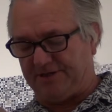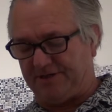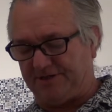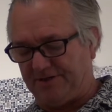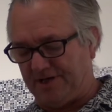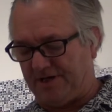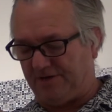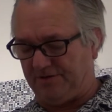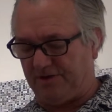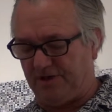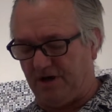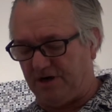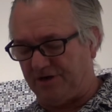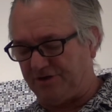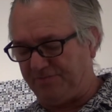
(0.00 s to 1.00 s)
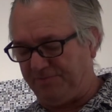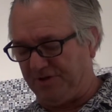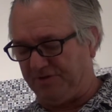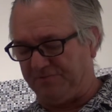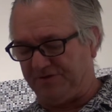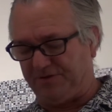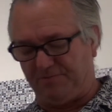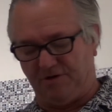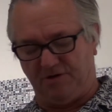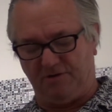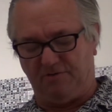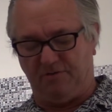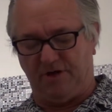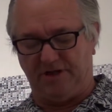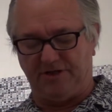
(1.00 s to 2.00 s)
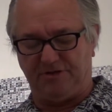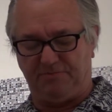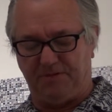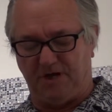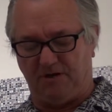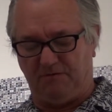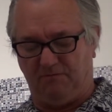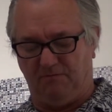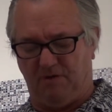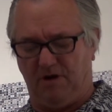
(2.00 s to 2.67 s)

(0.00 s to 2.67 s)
and exhaled a large plume of smoke while he spoke.